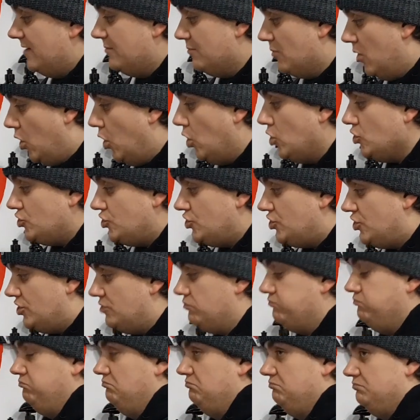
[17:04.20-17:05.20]
much
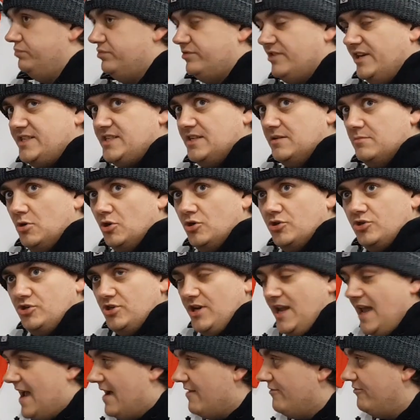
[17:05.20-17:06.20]

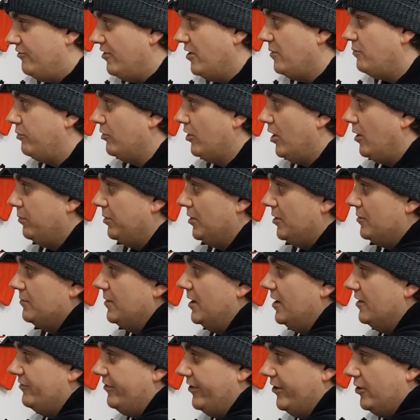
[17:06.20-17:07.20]
every problem
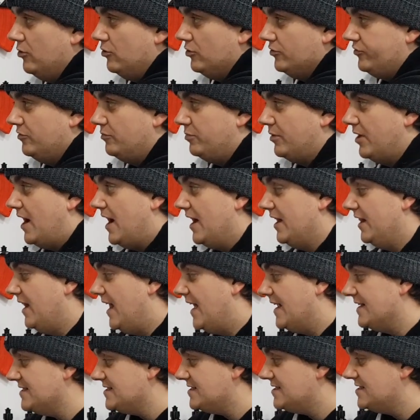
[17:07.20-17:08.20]
of the autobrite
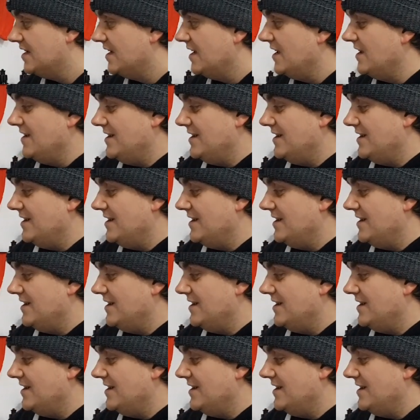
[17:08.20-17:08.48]
lance,